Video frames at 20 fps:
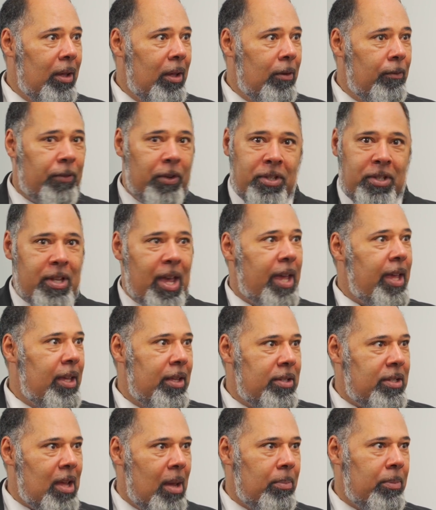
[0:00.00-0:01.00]
for saying
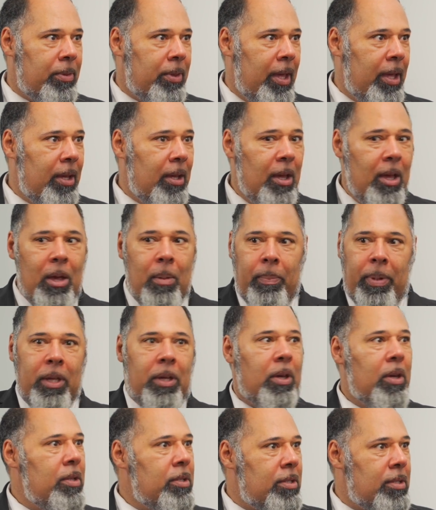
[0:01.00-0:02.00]
something
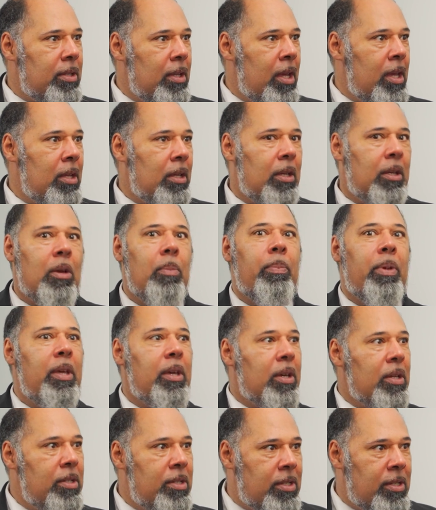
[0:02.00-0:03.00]
because it can be
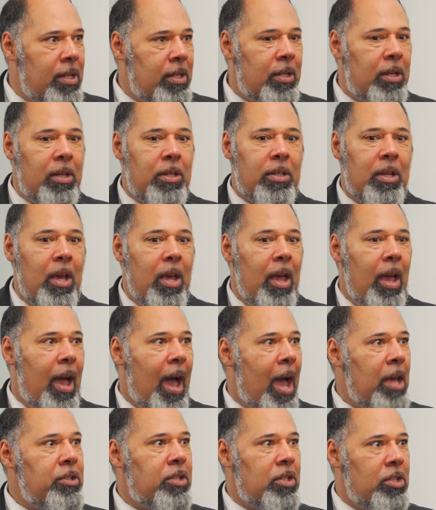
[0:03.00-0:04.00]
considered
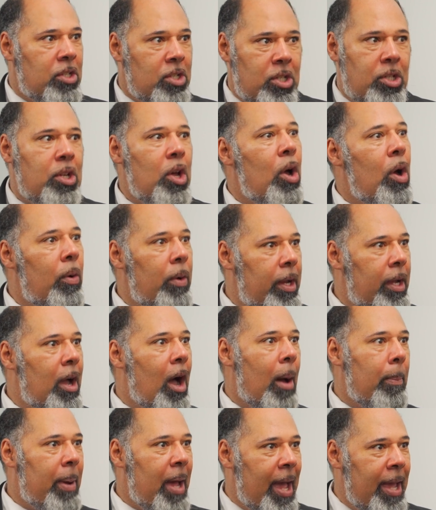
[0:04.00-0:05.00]
as stirring
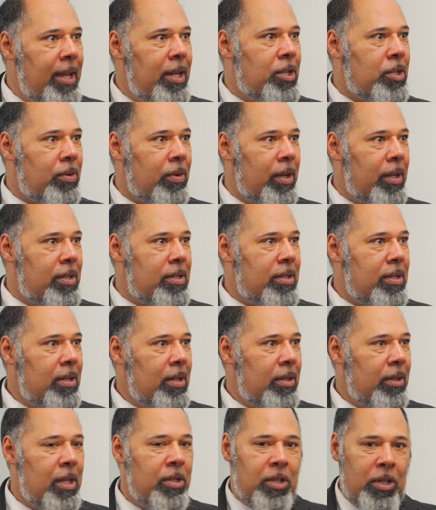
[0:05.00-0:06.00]
up hatred.
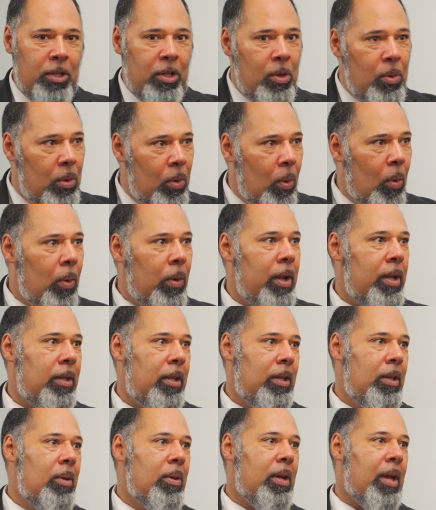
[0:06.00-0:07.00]
There's a new law in
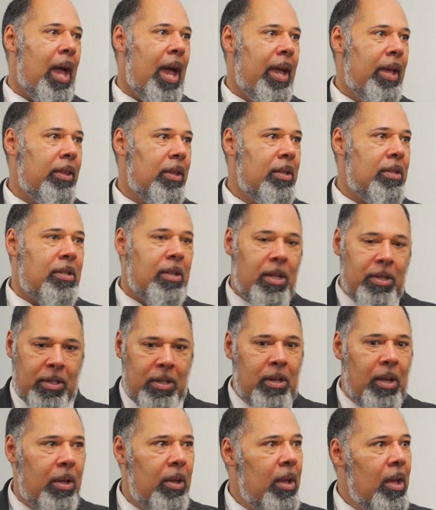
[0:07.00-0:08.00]
the UK that says,
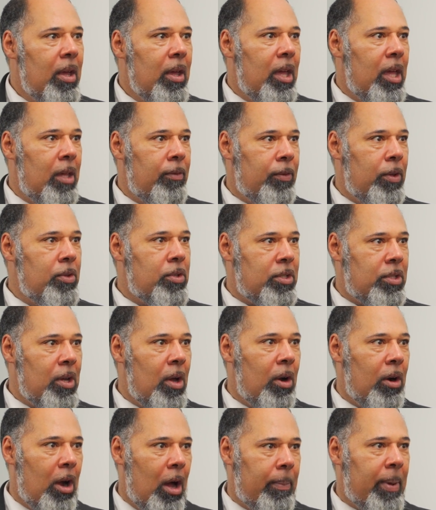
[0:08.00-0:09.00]
if you
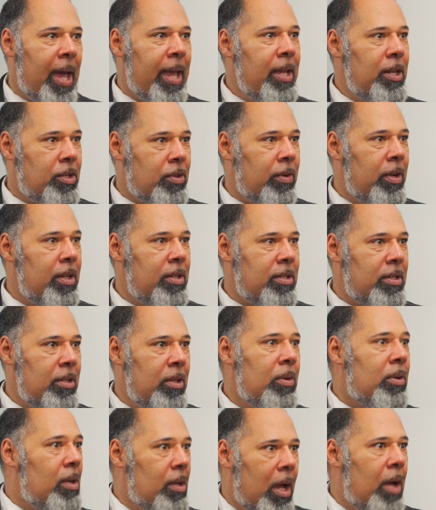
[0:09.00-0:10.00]
stir up hatred, you
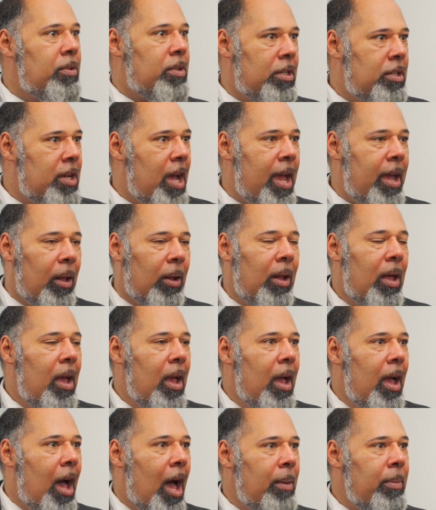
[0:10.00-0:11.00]
can go to jail.
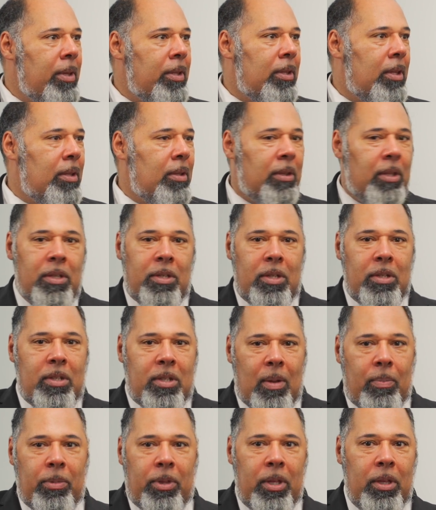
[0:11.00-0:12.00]
I mean, this is
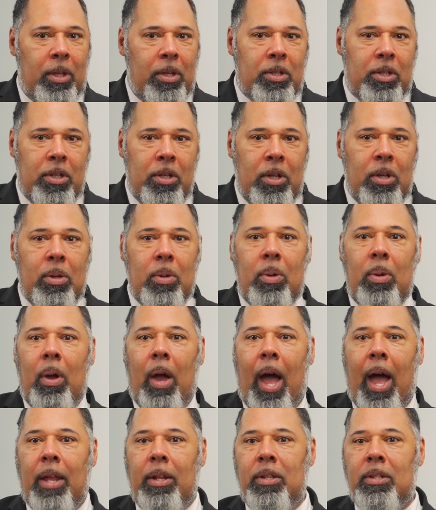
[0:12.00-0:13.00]
something that's new,
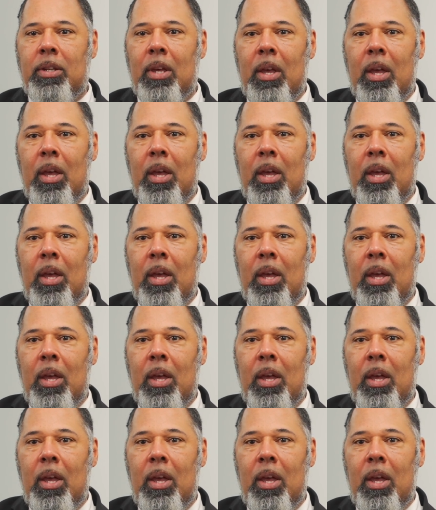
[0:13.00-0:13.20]
and